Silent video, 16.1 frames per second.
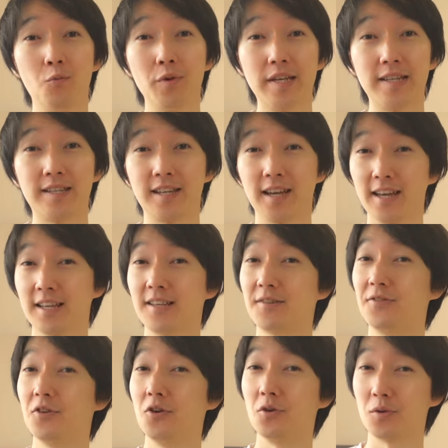we take
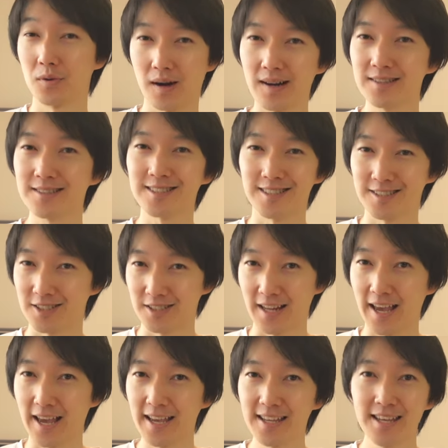for granted
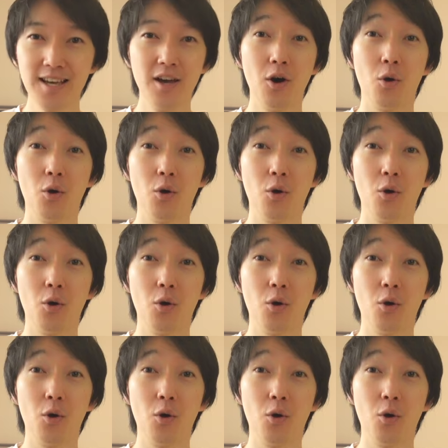today